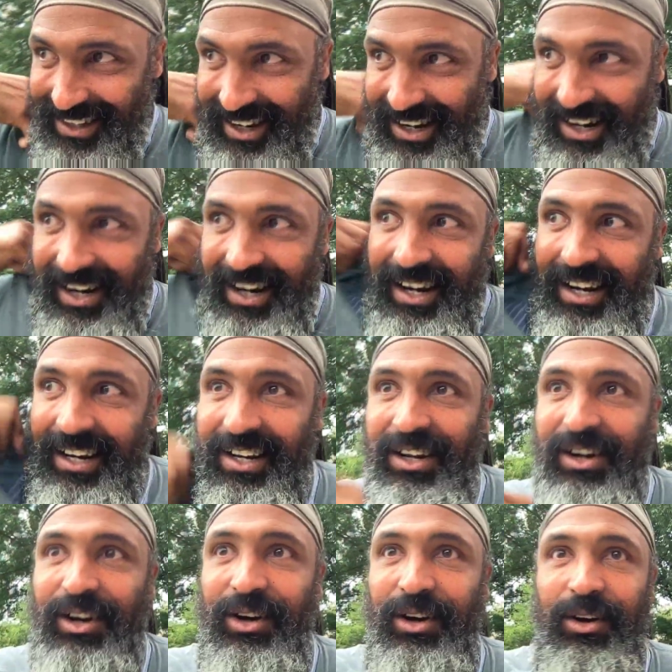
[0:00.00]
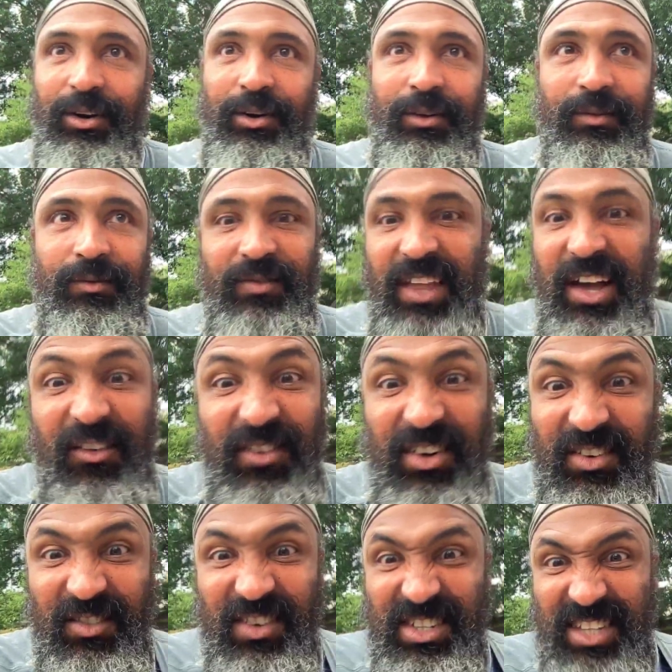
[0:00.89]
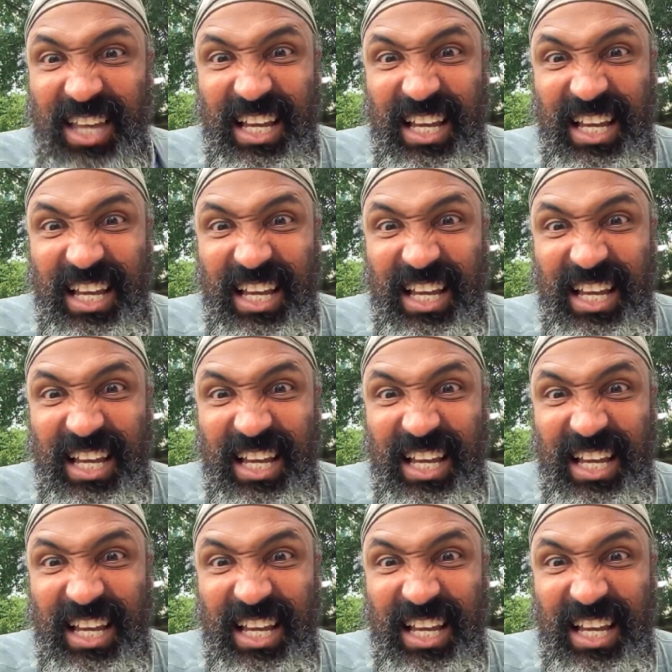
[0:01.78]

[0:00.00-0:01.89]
Alright, that one was